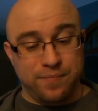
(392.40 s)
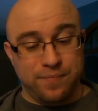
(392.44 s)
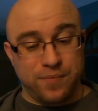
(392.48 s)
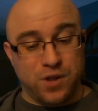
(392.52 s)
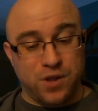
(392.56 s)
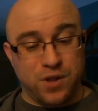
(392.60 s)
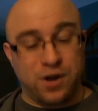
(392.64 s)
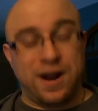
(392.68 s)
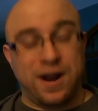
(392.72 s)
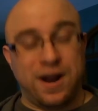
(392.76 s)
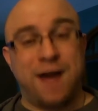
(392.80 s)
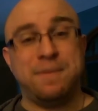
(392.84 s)

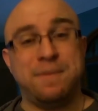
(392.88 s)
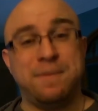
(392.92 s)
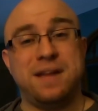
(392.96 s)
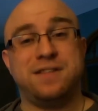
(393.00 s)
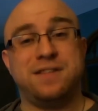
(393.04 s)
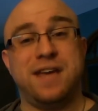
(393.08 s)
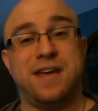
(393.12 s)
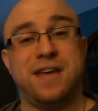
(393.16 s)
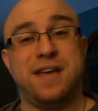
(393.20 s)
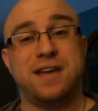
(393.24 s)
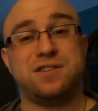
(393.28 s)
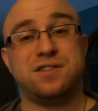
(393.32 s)

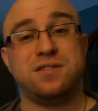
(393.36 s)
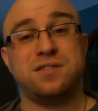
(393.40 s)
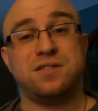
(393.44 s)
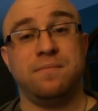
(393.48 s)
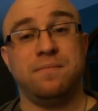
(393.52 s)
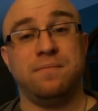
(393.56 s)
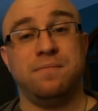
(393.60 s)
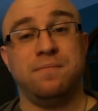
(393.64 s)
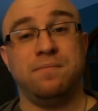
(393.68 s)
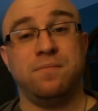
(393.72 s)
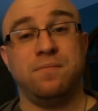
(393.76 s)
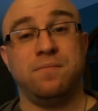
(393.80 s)
Konami takes
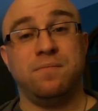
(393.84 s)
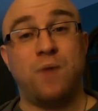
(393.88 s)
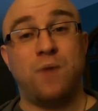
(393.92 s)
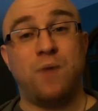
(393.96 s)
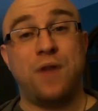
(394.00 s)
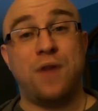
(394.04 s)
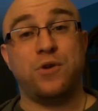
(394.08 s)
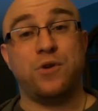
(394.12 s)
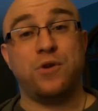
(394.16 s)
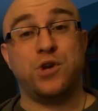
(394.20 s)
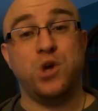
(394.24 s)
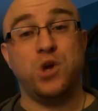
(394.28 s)
some
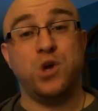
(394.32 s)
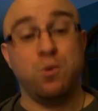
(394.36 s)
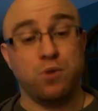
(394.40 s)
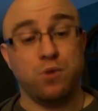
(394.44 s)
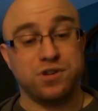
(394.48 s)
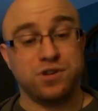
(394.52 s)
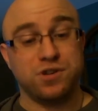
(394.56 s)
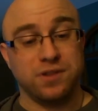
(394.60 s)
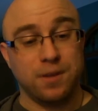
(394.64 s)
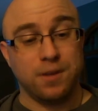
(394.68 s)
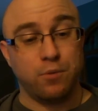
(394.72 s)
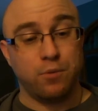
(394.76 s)
rather
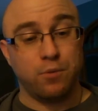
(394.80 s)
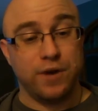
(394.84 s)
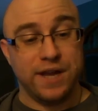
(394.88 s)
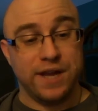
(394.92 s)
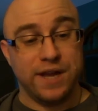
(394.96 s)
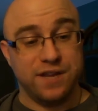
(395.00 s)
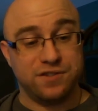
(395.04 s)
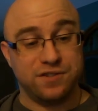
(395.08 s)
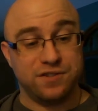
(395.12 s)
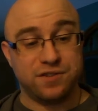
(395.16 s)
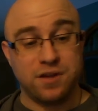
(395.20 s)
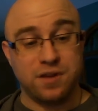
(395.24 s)
humorous
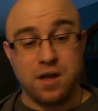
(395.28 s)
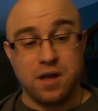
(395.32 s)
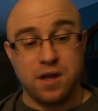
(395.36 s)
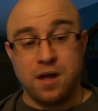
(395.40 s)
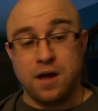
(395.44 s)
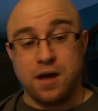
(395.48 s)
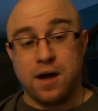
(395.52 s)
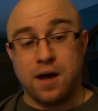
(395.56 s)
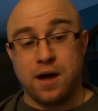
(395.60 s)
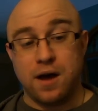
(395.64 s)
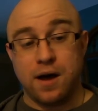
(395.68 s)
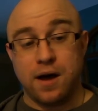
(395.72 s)
liberties.
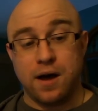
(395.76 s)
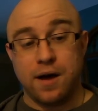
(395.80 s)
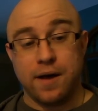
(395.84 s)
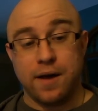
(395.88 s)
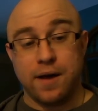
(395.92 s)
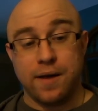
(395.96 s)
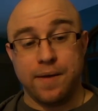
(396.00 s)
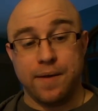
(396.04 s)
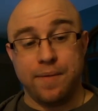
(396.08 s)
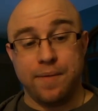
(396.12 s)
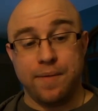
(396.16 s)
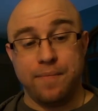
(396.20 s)

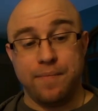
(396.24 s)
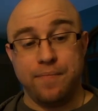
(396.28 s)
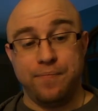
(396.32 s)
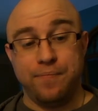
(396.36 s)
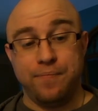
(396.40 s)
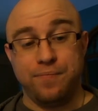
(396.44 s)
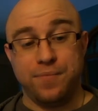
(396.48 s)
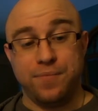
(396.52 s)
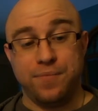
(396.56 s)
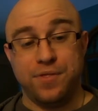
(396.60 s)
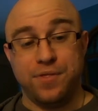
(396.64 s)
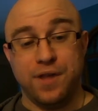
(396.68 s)

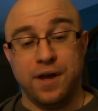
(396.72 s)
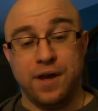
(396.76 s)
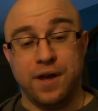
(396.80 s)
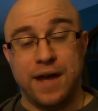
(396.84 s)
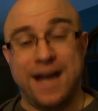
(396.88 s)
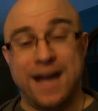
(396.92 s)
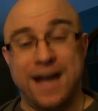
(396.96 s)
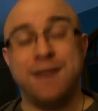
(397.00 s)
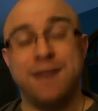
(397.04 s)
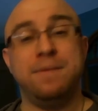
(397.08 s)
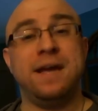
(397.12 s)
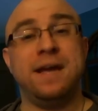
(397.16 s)
The
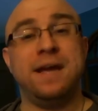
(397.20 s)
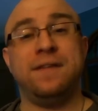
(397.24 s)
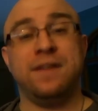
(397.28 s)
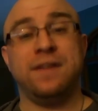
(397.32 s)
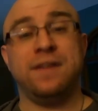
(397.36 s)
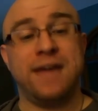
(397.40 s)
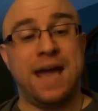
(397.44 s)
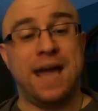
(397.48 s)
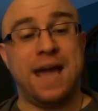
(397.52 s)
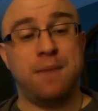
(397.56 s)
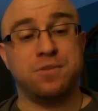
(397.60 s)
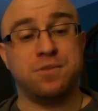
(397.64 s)
enemy in
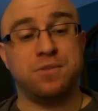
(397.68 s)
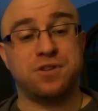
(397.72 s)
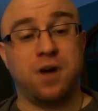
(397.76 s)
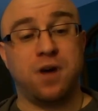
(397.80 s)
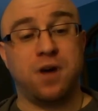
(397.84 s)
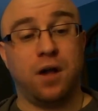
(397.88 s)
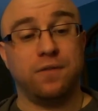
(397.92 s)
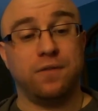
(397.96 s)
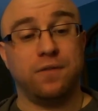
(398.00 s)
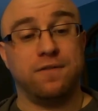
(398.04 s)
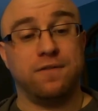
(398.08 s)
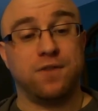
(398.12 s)
the game is
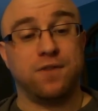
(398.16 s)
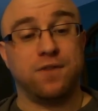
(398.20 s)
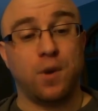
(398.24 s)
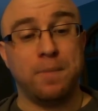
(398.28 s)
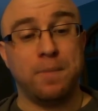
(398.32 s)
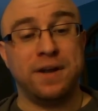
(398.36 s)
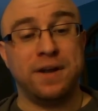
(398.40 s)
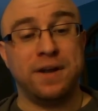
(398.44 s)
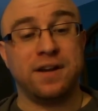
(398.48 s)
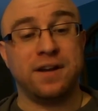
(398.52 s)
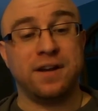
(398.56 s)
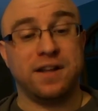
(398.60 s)
called
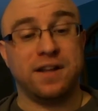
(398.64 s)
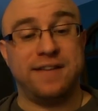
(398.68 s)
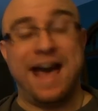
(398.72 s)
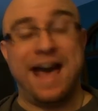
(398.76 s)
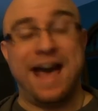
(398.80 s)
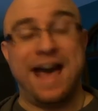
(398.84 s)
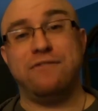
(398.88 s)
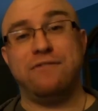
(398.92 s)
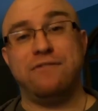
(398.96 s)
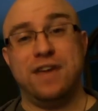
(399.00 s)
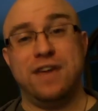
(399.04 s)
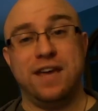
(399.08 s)
Vermin
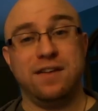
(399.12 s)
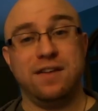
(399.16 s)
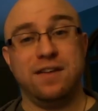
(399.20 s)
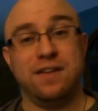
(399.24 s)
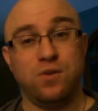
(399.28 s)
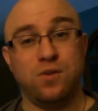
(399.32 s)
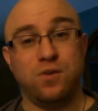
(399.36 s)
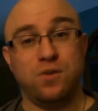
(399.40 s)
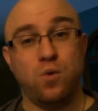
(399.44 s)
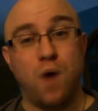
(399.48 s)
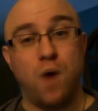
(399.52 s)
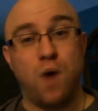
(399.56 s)
Katafi,
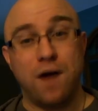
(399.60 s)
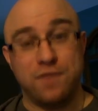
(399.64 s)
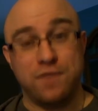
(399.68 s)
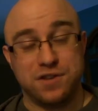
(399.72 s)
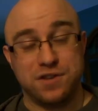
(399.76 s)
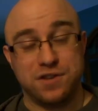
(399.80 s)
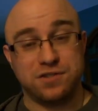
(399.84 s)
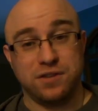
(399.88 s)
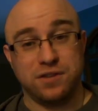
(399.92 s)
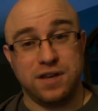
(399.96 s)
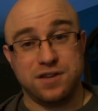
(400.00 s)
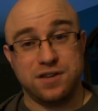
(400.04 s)
who
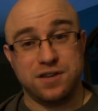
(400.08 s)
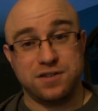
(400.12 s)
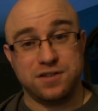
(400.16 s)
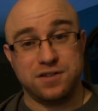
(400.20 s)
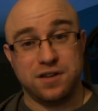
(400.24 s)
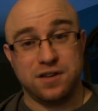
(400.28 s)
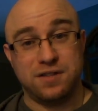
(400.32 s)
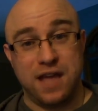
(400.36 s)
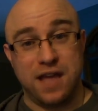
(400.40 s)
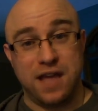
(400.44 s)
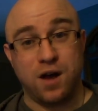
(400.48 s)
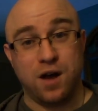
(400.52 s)
obviously is
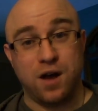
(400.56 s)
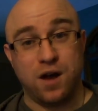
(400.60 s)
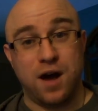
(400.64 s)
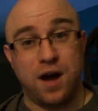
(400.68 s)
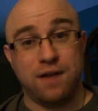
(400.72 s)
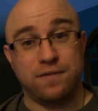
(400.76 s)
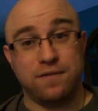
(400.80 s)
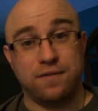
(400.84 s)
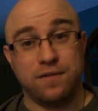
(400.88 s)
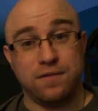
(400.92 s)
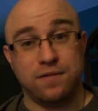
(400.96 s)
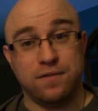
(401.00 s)
a
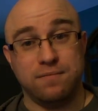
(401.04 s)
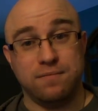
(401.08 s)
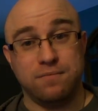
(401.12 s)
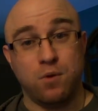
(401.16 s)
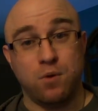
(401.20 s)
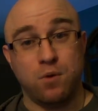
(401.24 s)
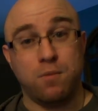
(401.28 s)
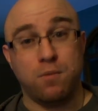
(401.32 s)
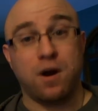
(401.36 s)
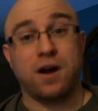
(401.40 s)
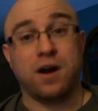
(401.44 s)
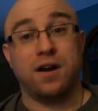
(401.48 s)
takeoff of
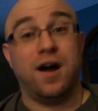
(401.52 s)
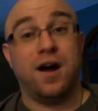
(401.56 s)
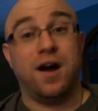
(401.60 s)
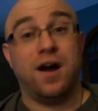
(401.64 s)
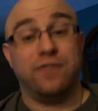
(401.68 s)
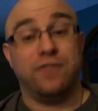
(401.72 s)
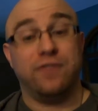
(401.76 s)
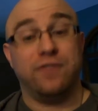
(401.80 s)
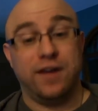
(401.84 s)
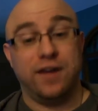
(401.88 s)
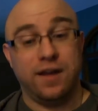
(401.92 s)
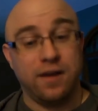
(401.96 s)
Muammar
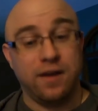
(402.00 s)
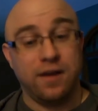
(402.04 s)
Gaddafi.